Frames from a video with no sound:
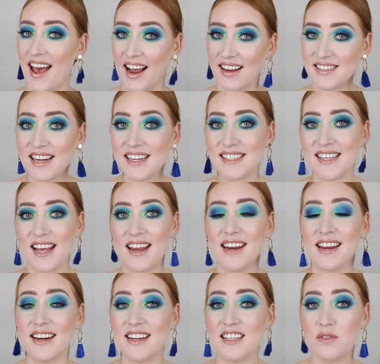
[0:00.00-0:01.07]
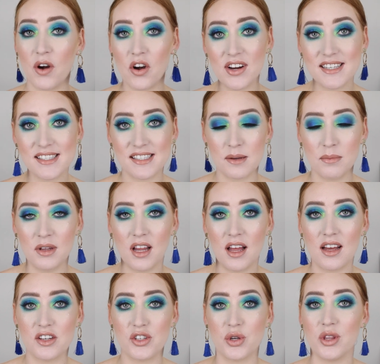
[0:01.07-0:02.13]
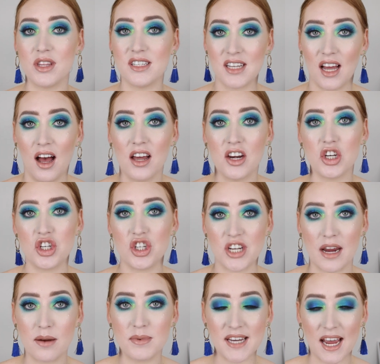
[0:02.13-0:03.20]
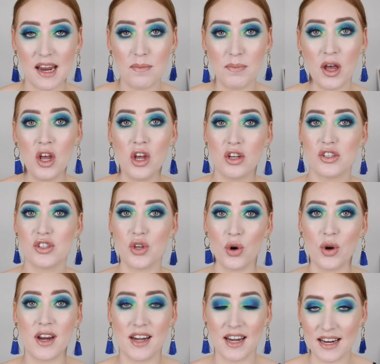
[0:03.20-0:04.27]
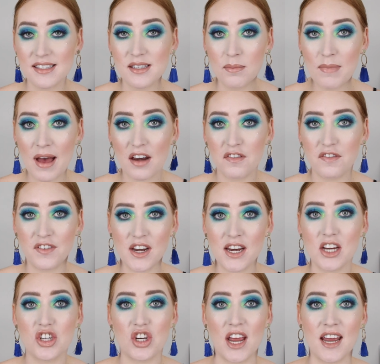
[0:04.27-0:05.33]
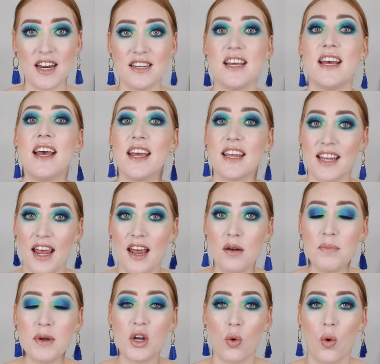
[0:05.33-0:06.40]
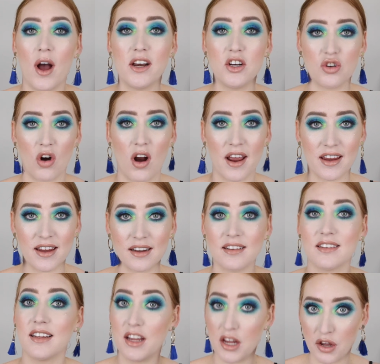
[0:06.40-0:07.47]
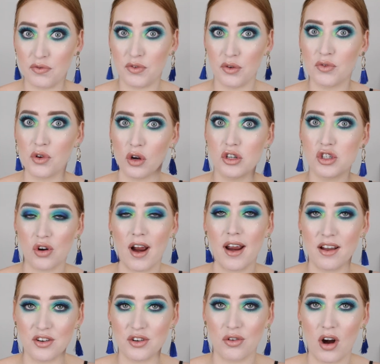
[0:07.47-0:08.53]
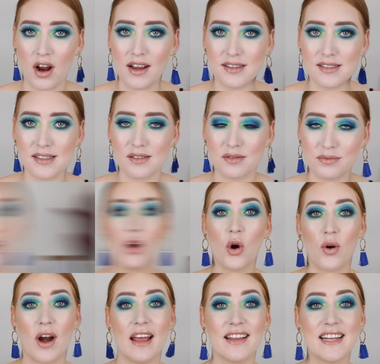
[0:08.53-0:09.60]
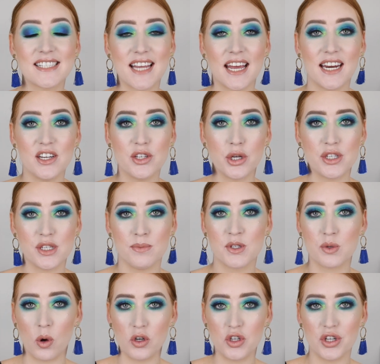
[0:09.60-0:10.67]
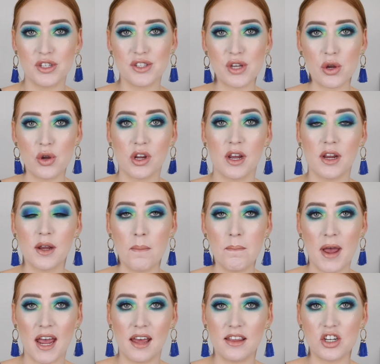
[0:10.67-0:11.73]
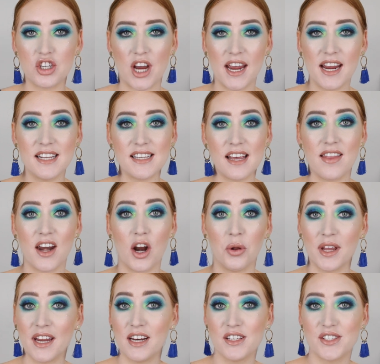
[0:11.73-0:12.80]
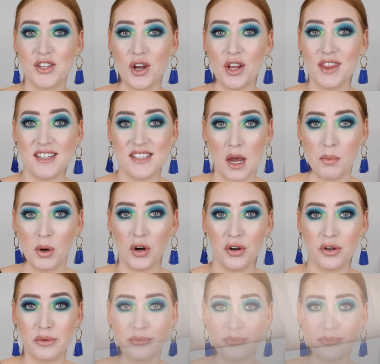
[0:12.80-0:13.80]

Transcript: As I said, it is very similar to the Tarte Shape Tape, so it is a matte finish and can be quite drying if you've got dry under eyes. All right, let's get into some swatches so you can compare the shades and then I'll insert the demo.